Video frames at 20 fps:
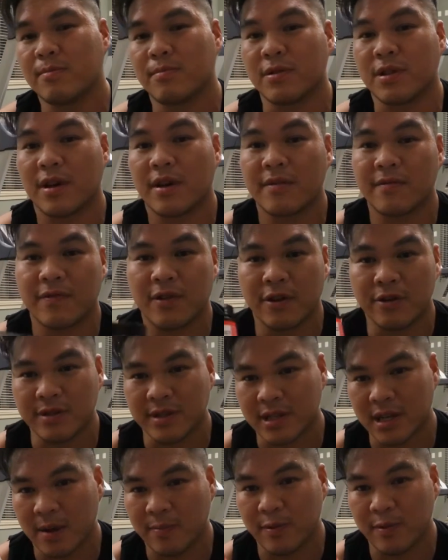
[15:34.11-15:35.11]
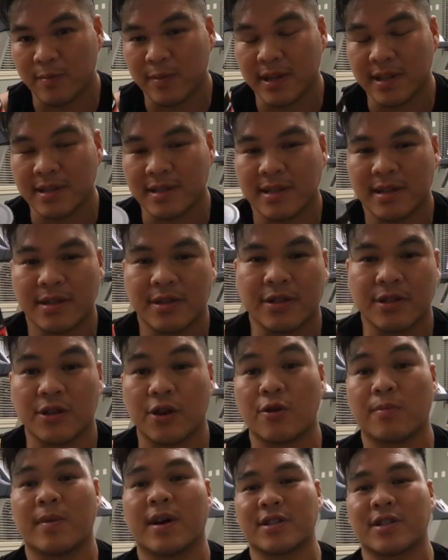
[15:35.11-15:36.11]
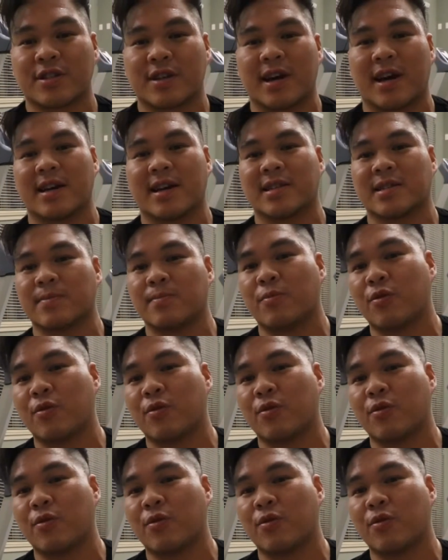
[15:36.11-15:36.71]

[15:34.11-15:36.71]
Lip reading: blood flow supplements so much, guys,